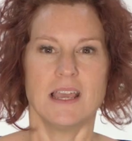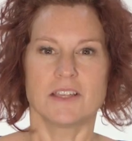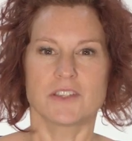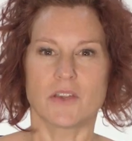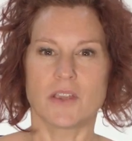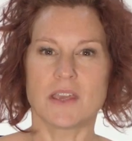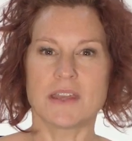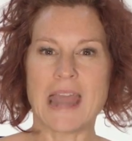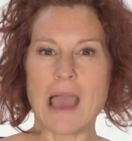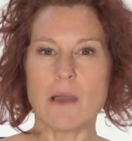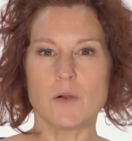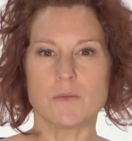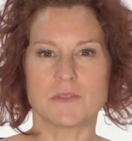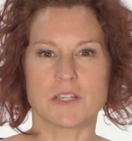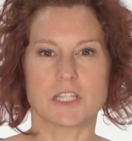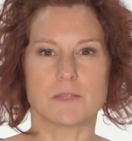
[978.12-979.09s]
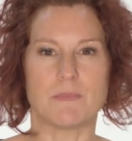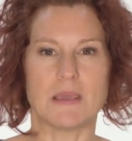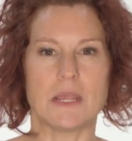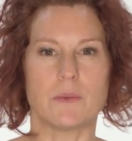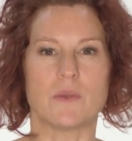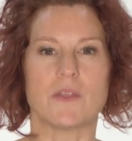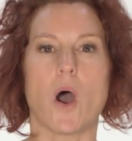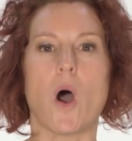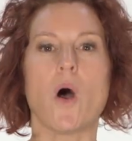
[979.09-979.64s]
So you're now up to
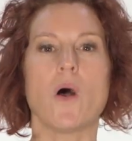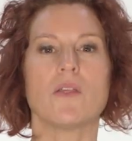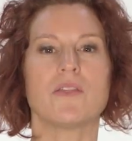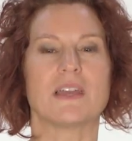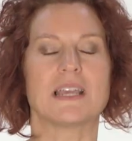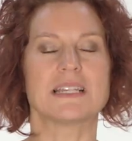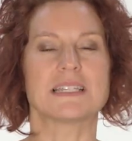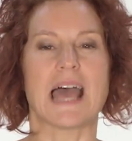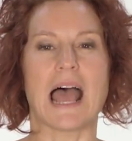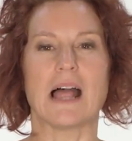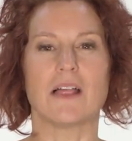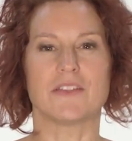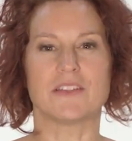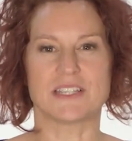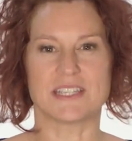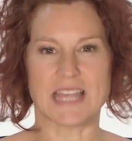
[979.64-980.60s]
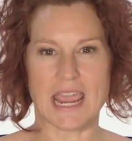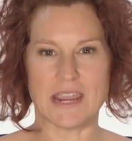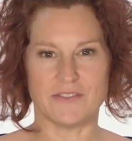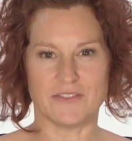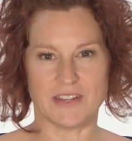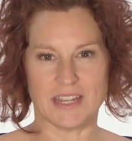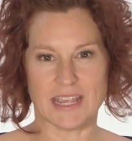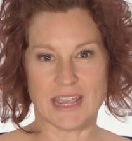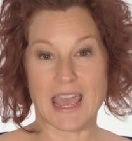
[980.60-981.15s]
speed with all things health and
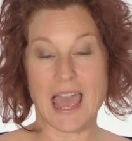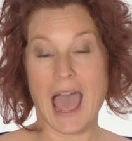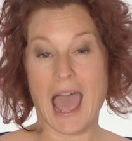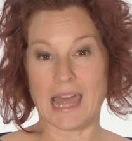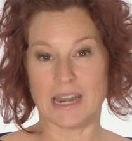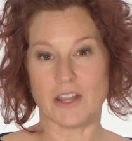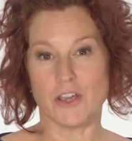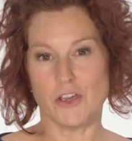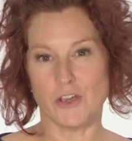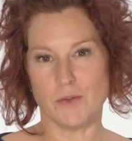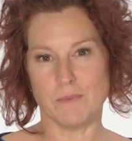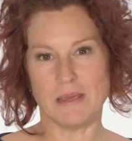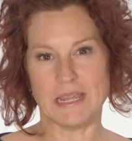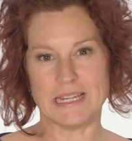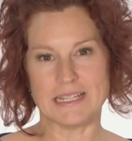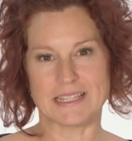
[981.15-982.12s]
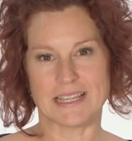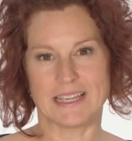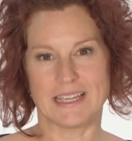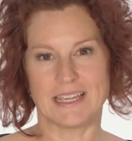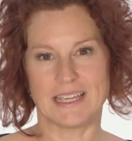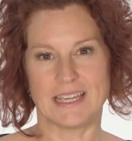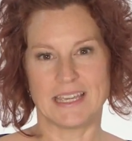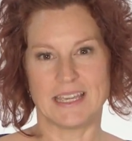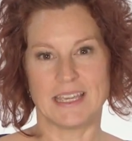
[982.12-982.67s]
safety at Hermes.
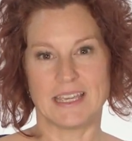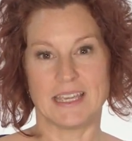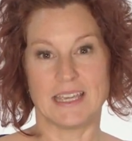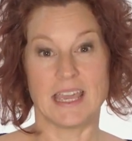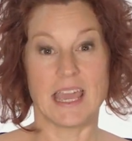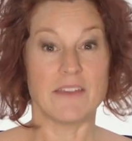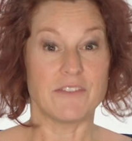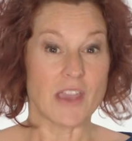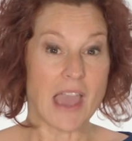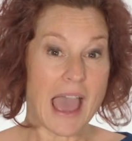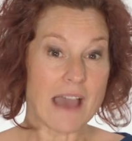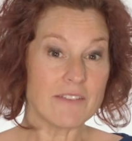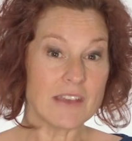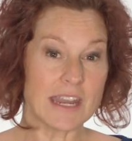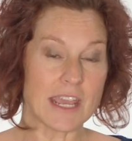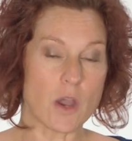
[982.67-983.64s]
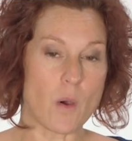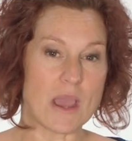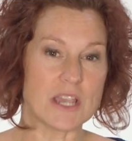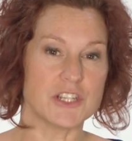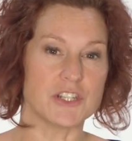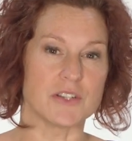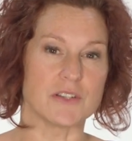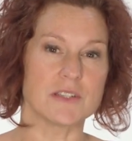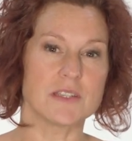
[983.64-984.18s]
If you have any
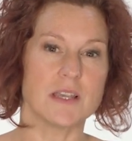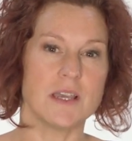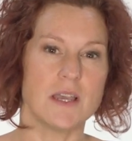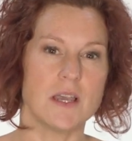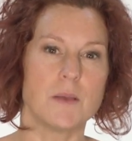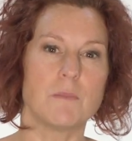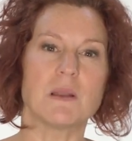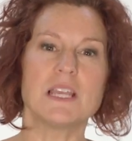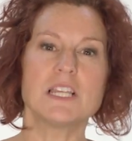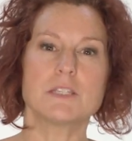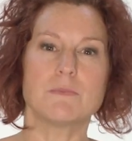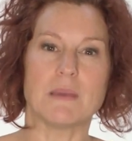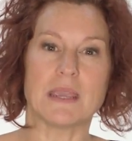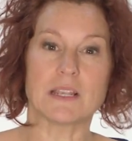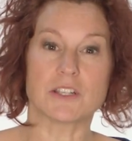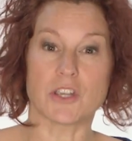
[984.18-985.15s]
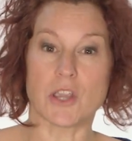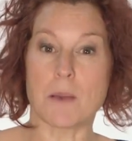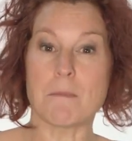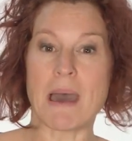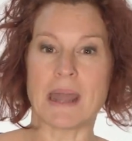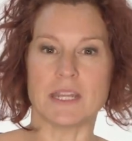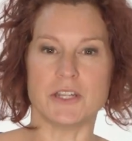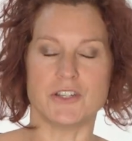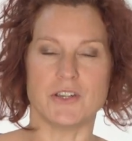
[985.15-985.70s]
questions, please speak to your
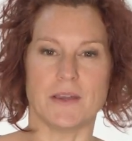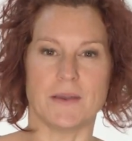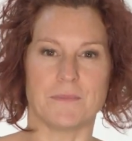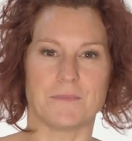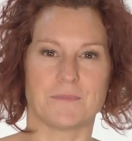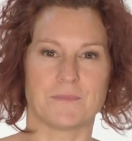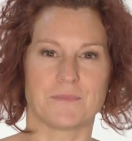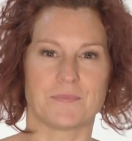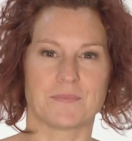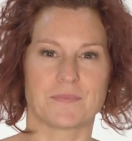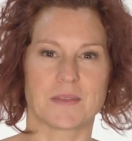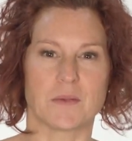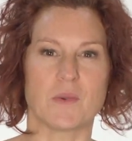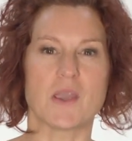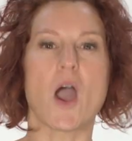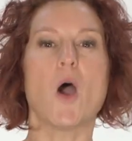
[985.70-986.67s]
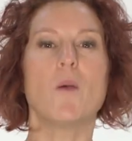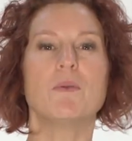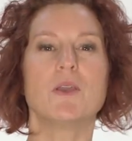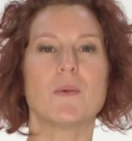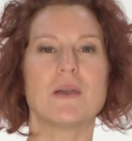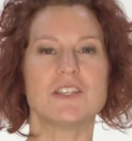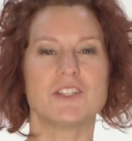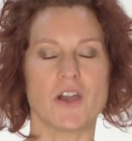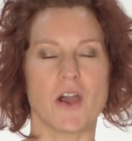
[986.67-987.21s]
manager. We hope
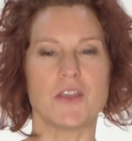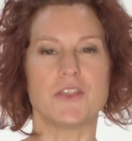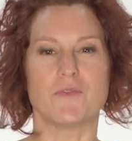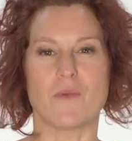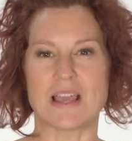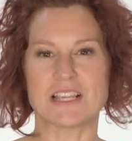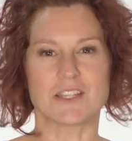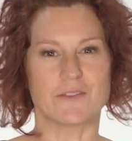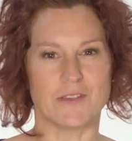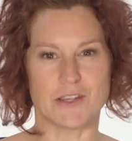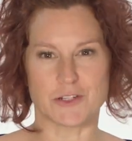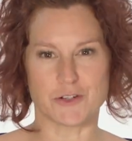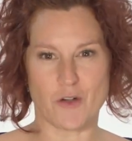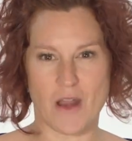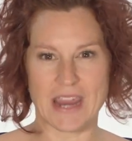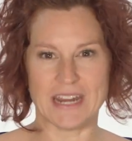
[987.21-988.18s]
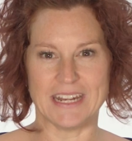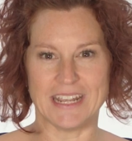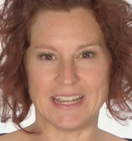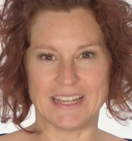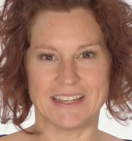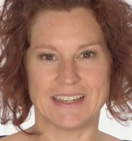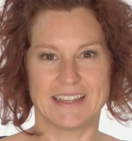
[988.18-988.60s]
you enjoy the rest of your training.